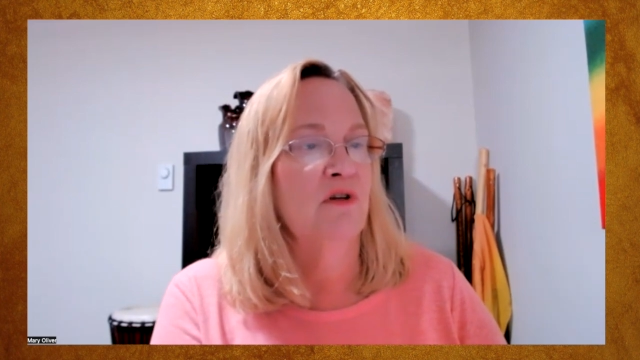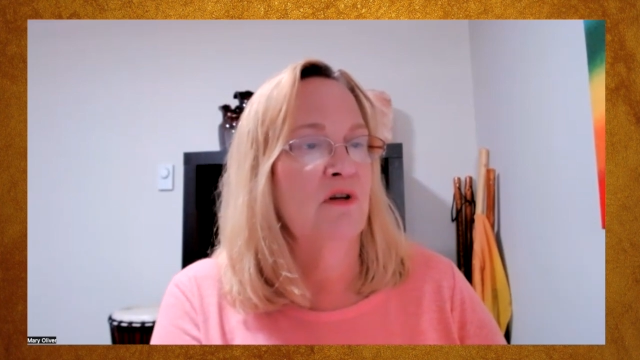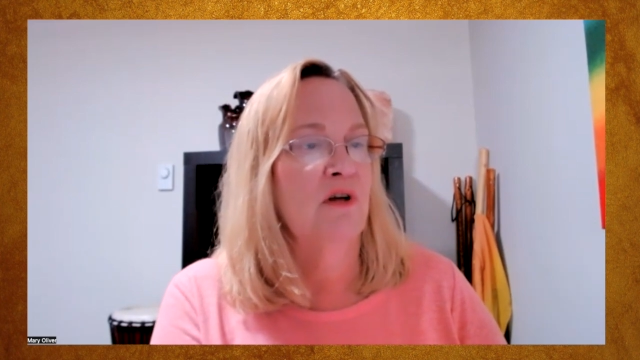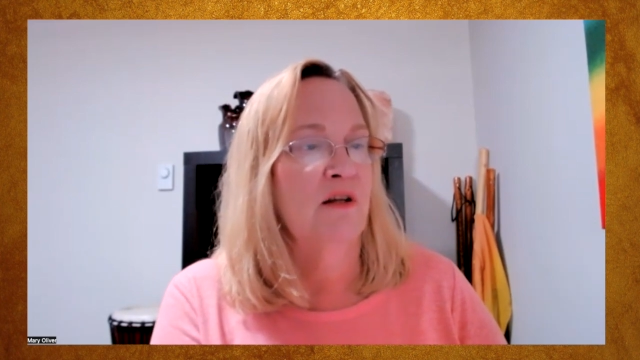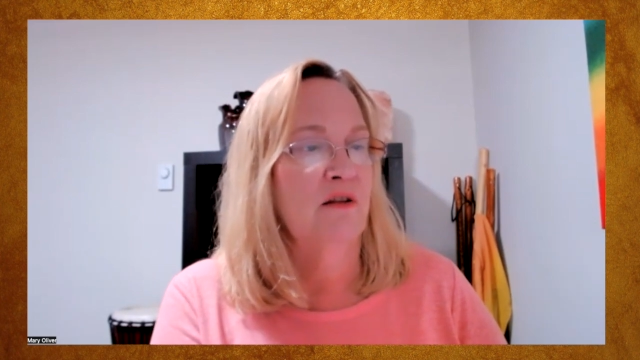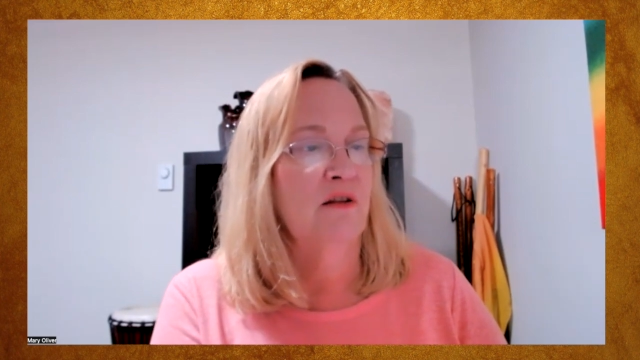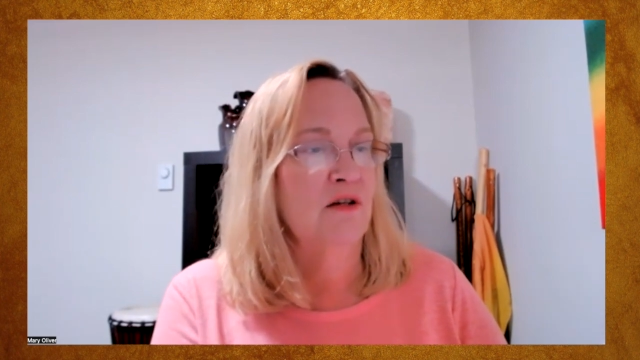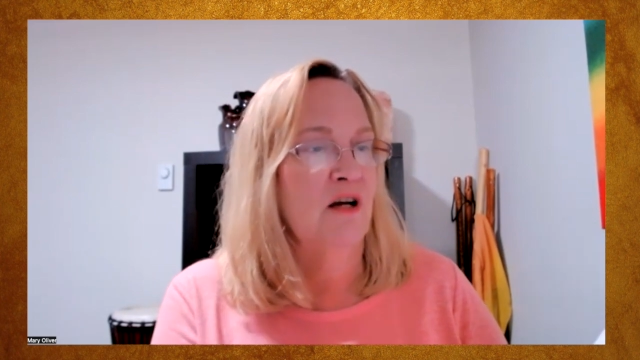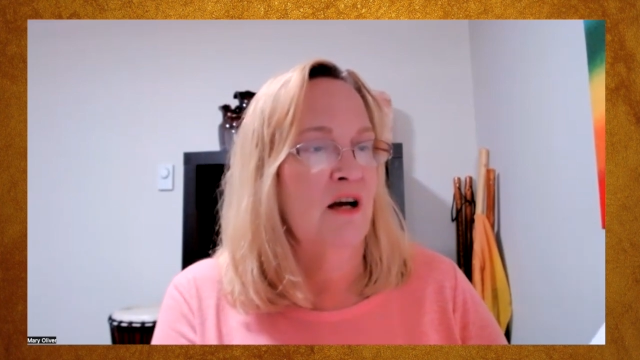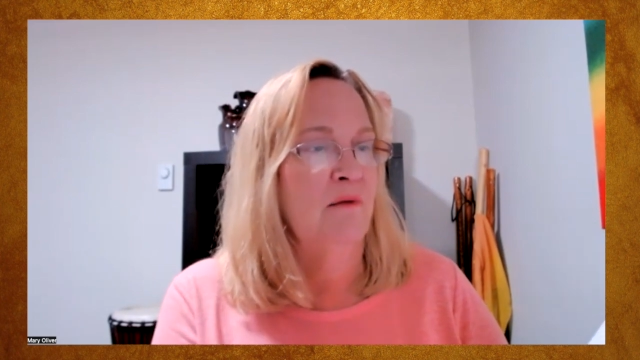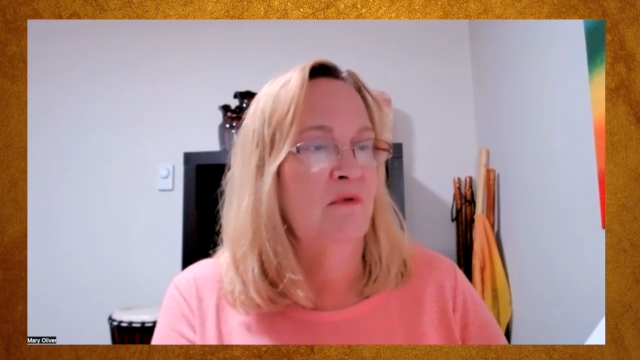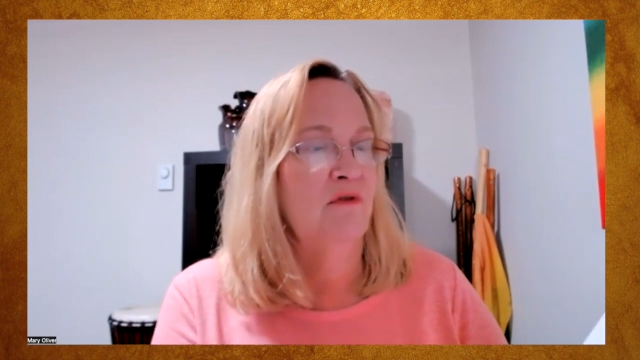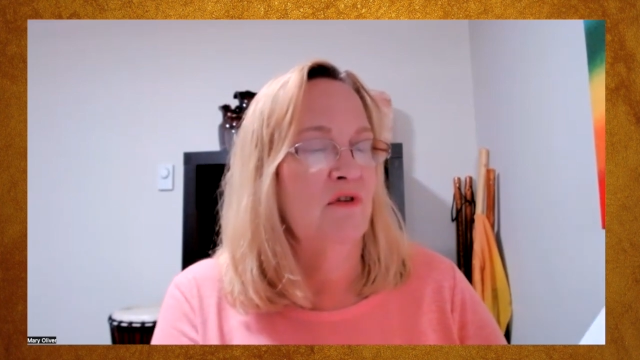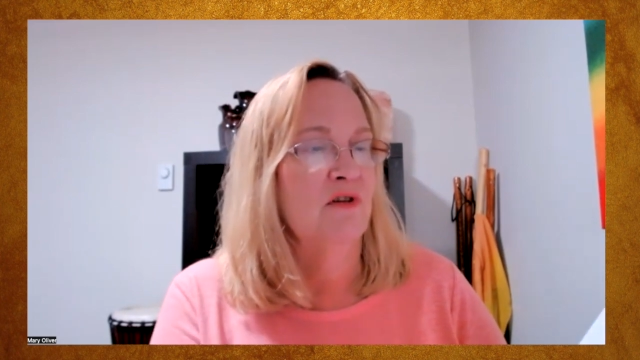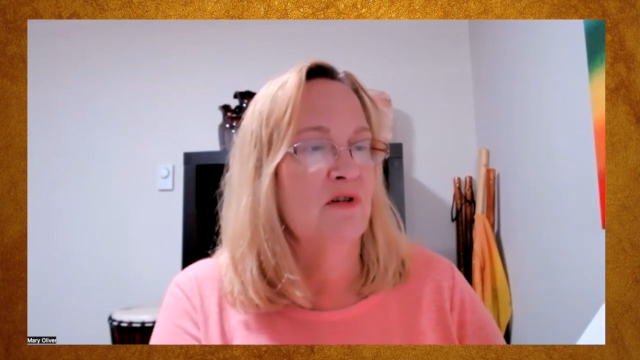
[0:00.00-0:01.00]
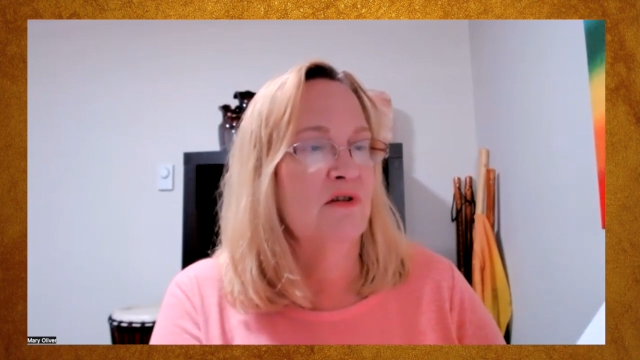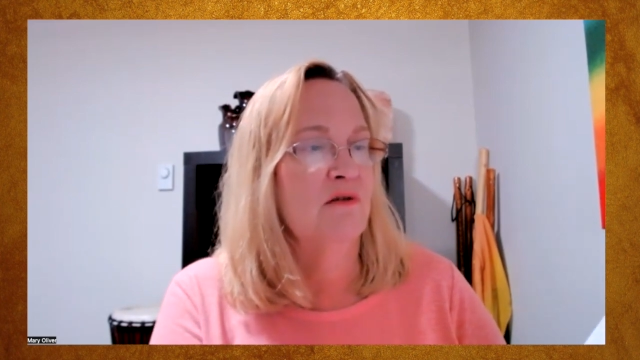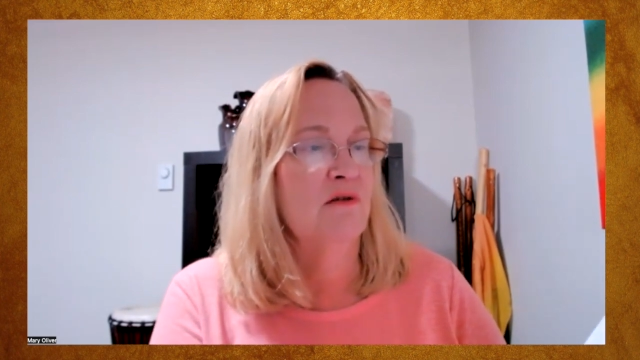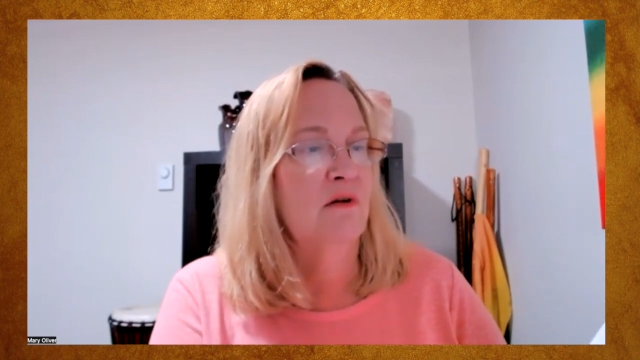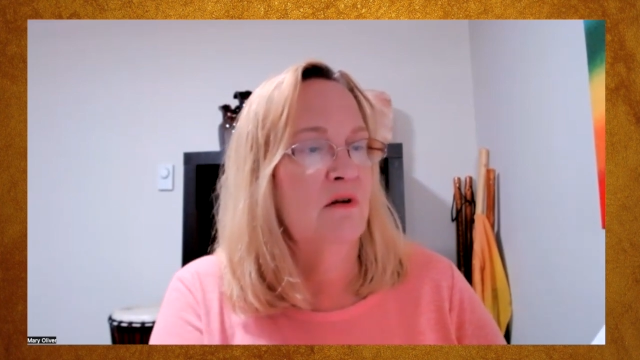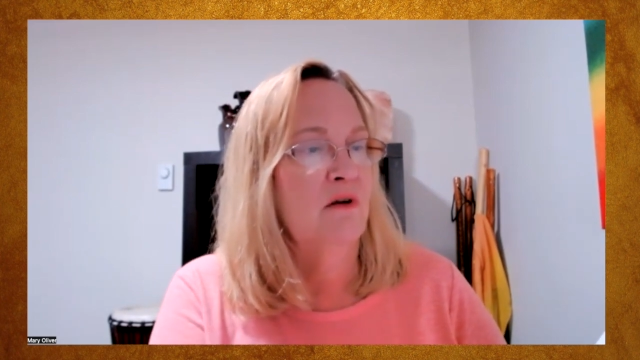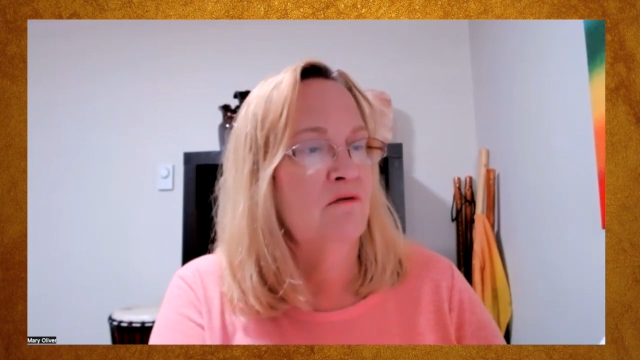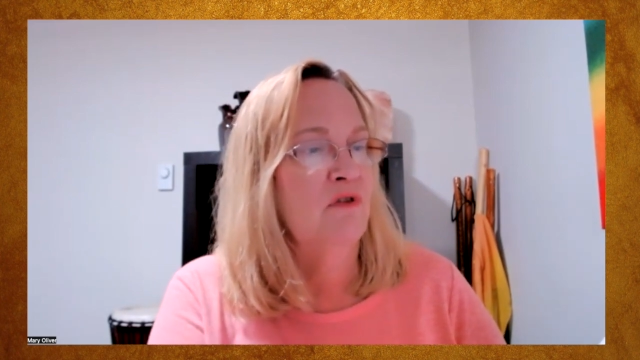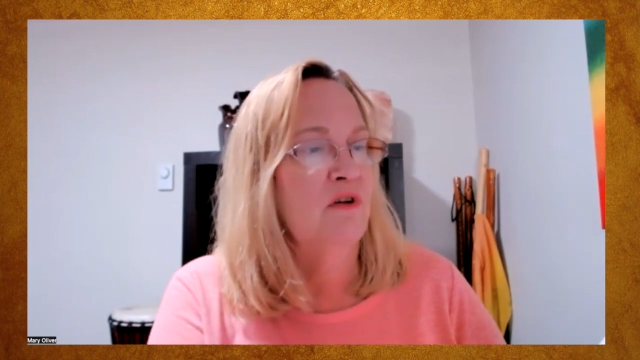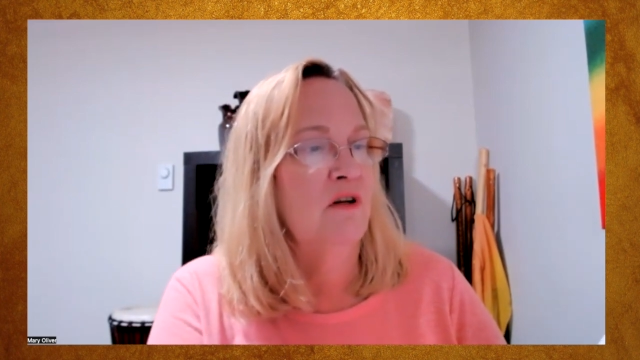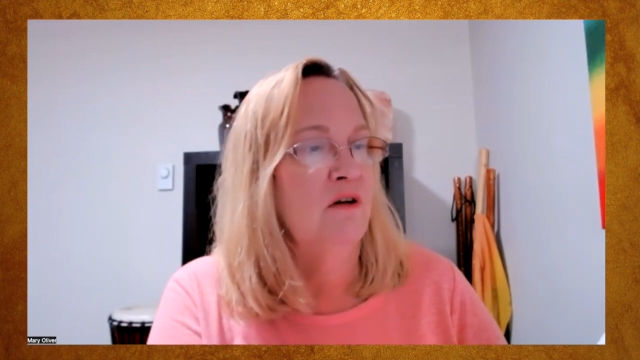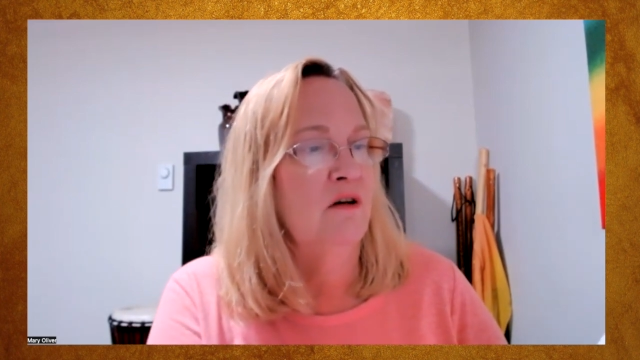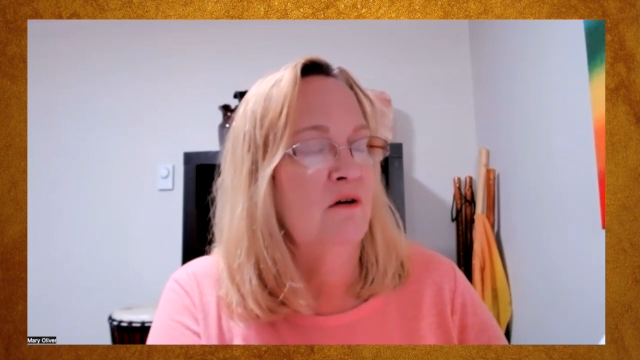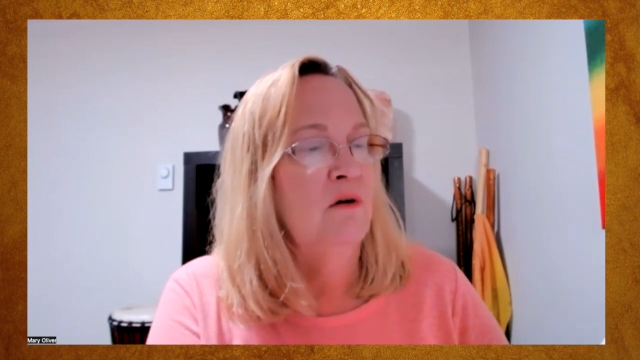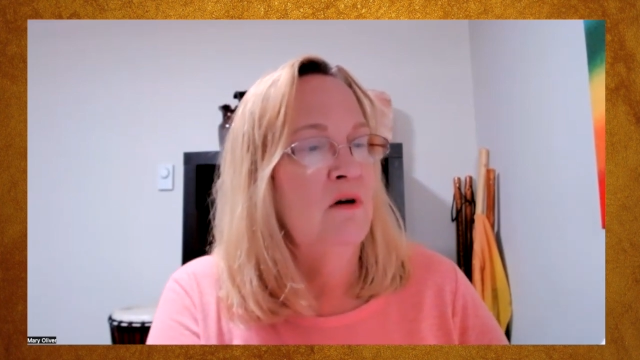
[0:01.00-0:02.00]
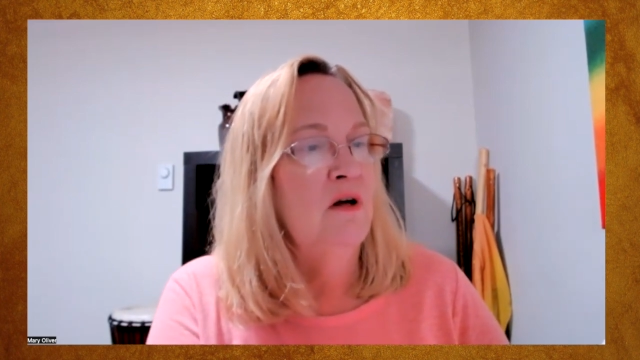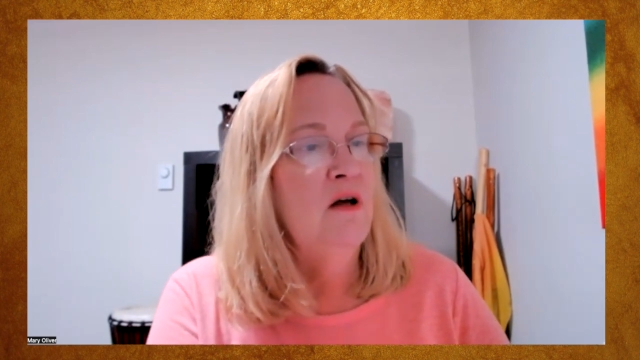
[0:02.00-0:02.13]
at the time of this video.